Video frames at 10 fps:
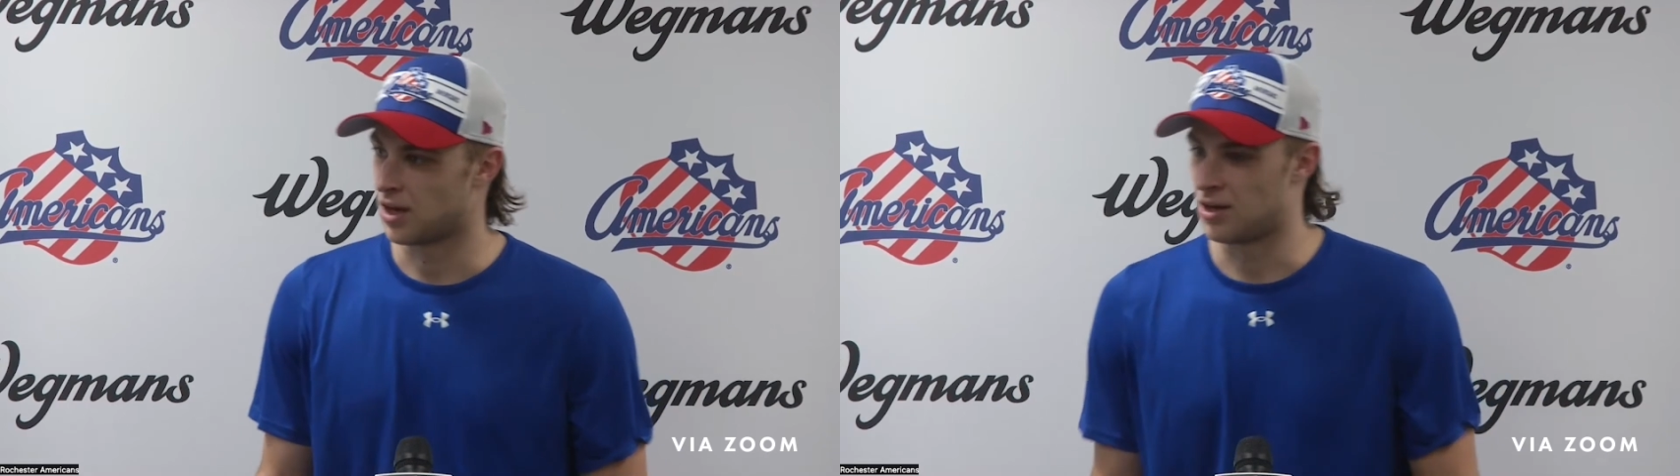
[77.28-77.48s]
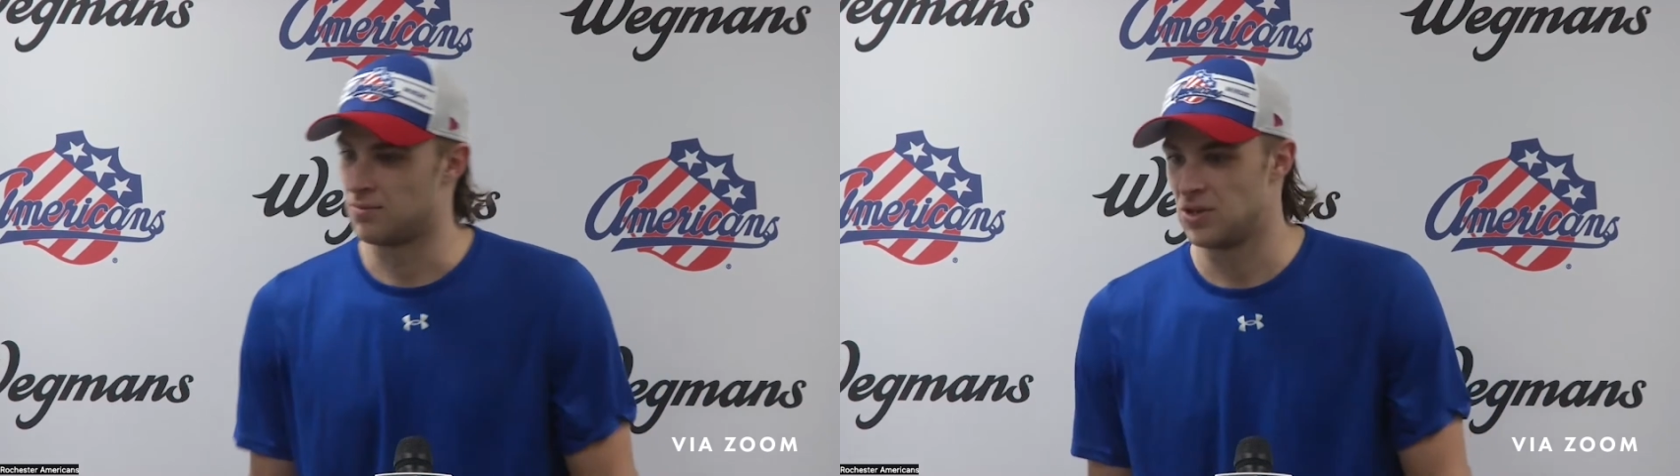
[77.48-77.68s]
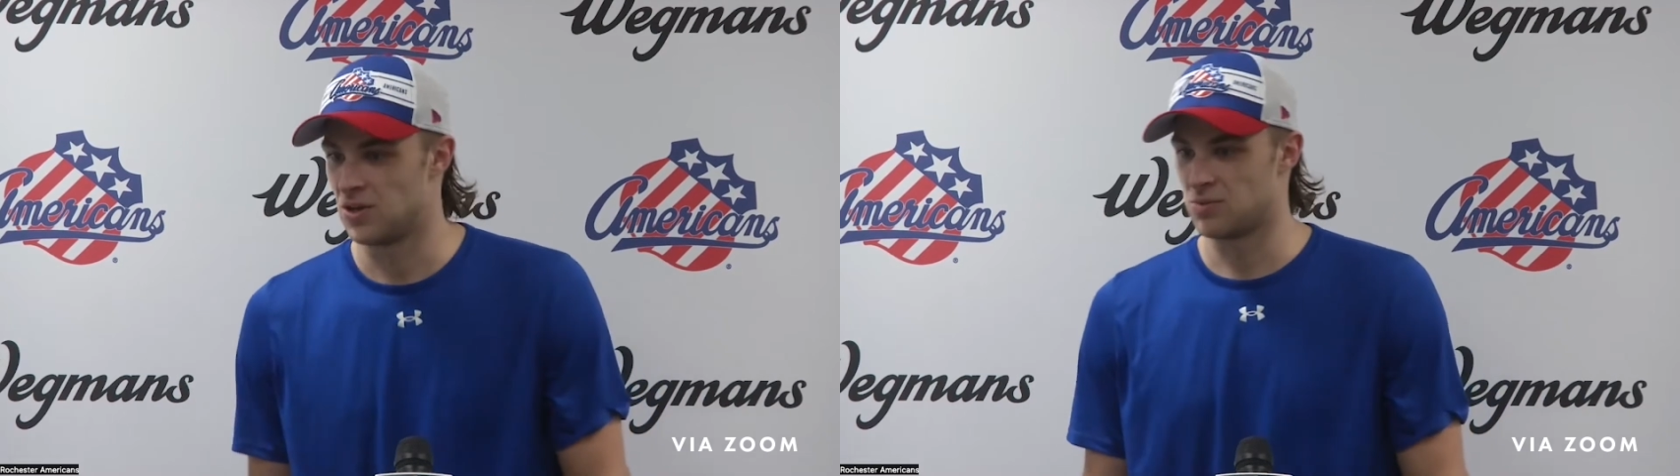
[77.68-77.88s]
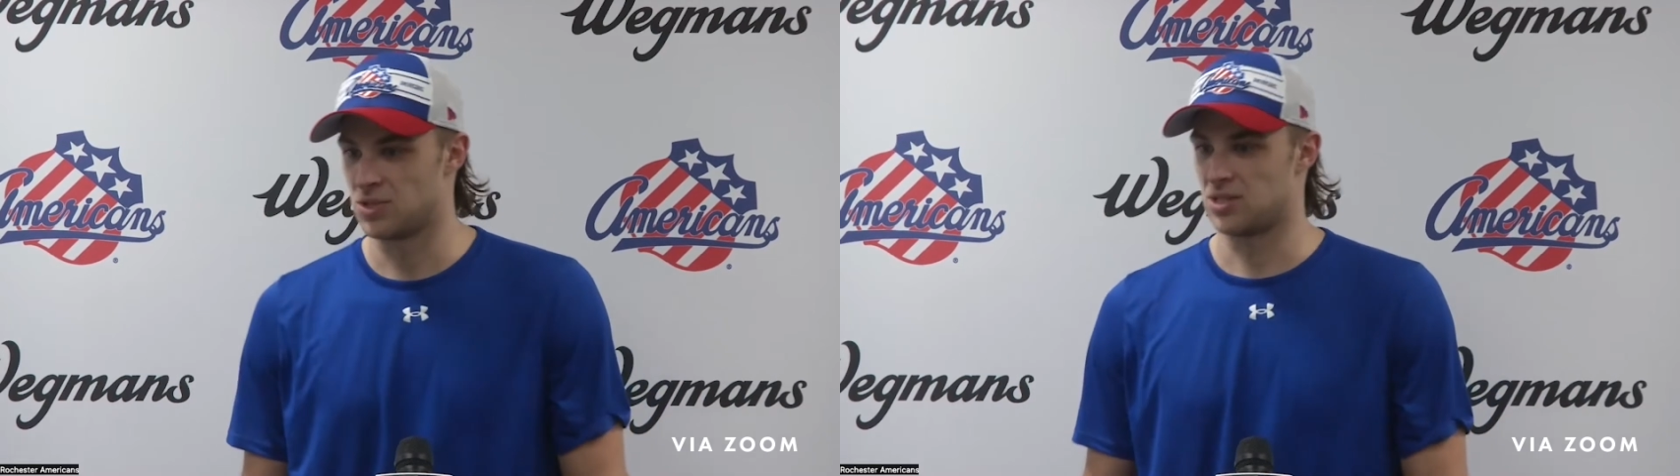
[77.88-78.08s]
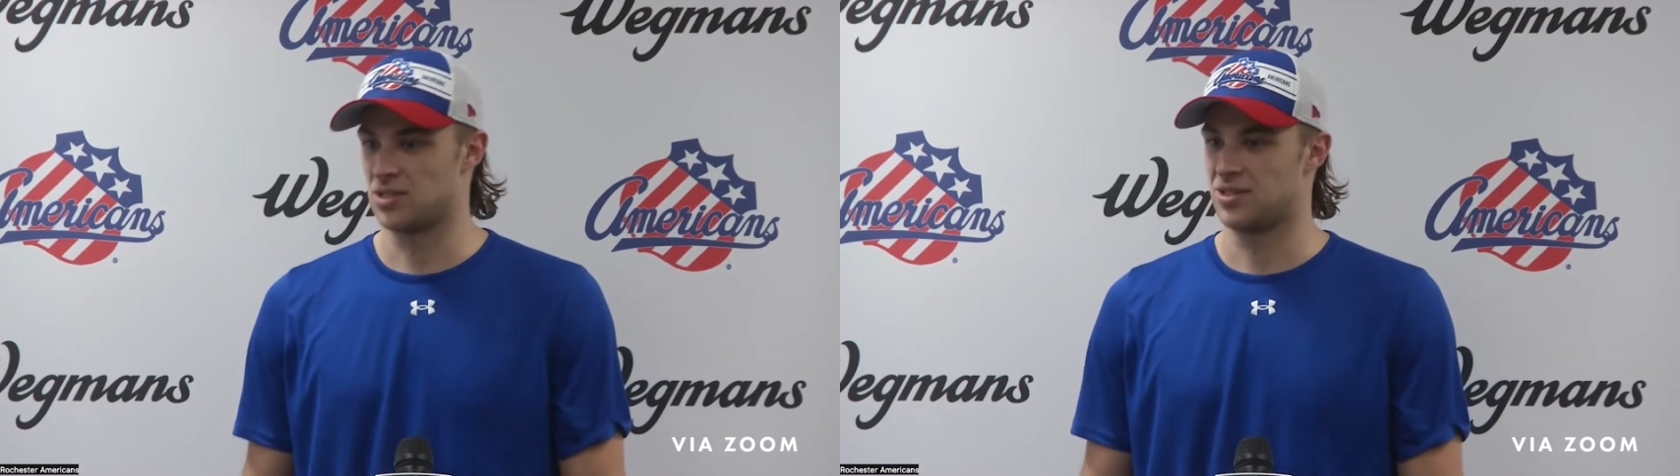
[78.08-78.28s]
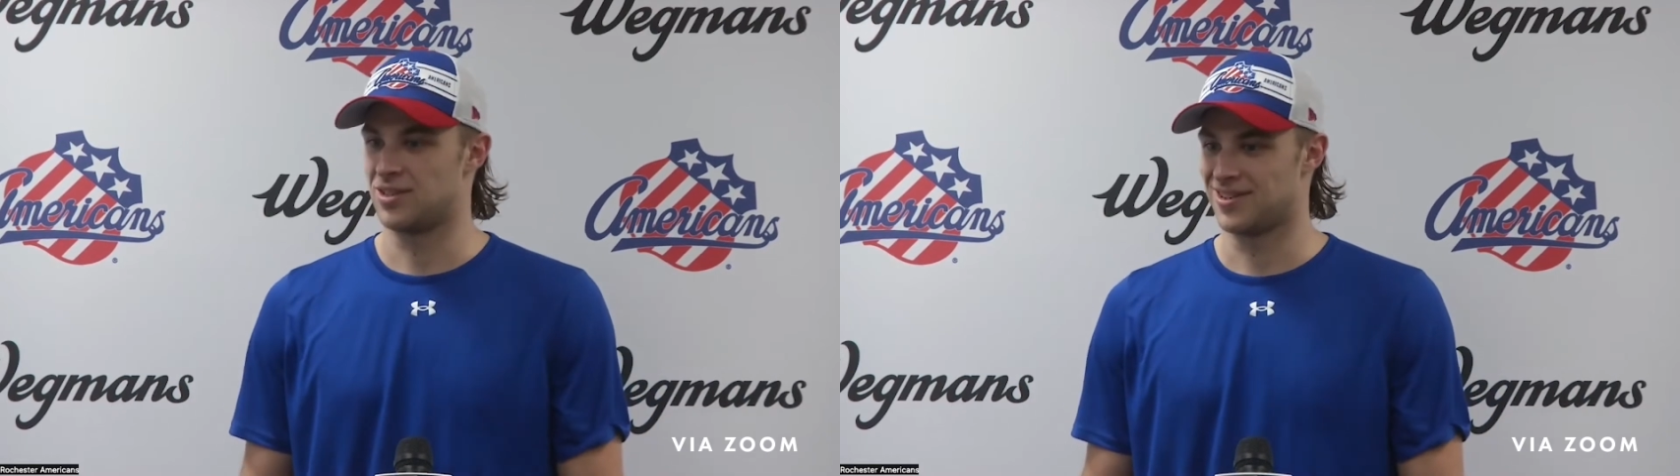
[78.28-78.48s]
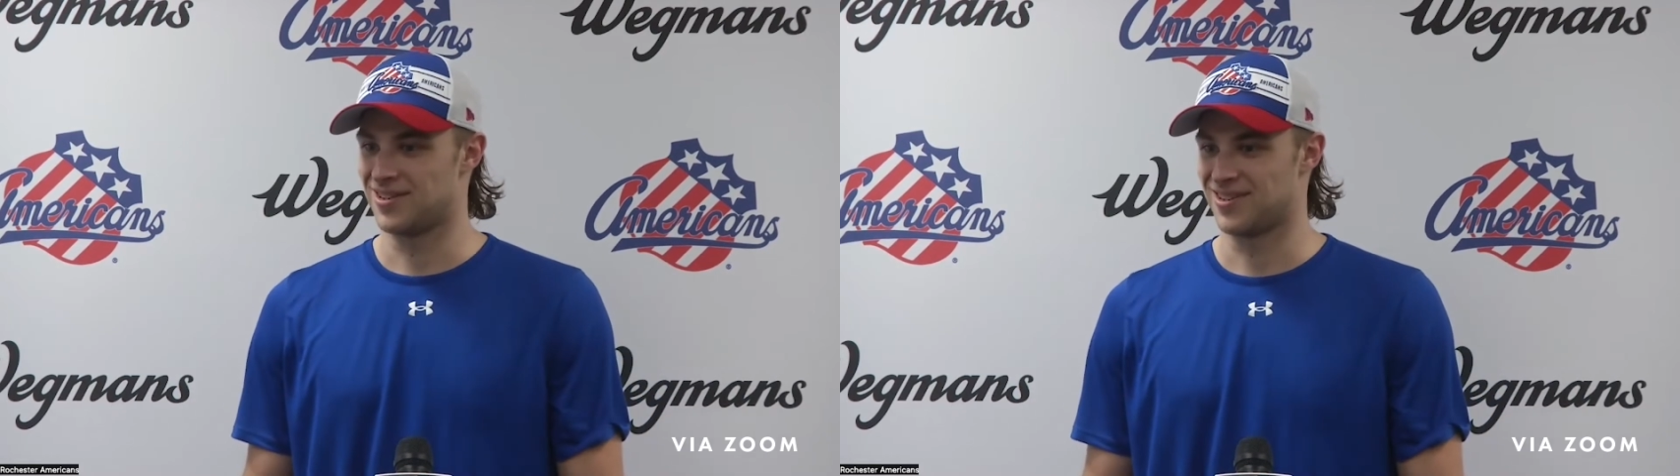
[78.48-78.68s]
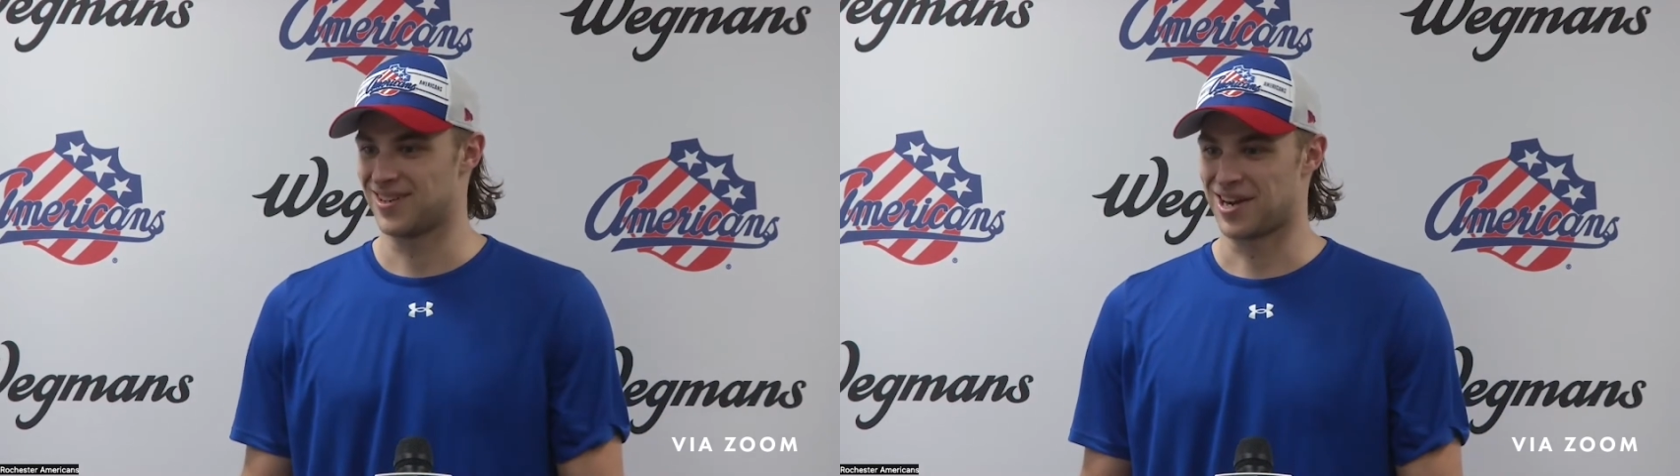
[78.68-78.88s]
I'm just
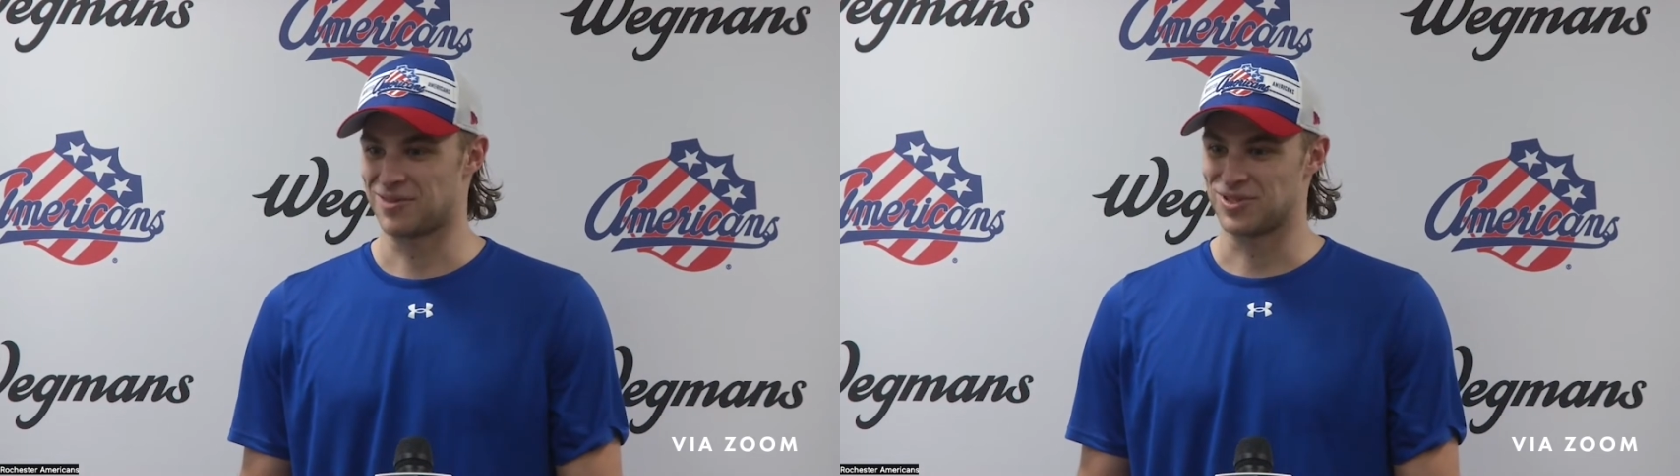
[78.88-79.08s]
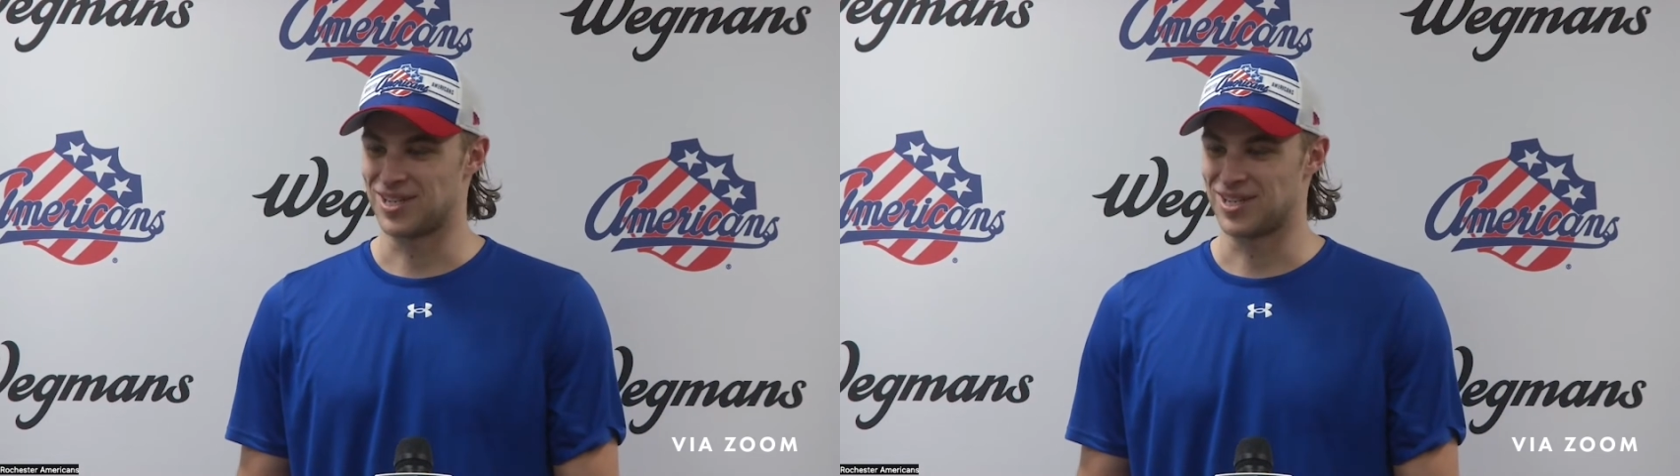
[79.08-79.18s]
kind of a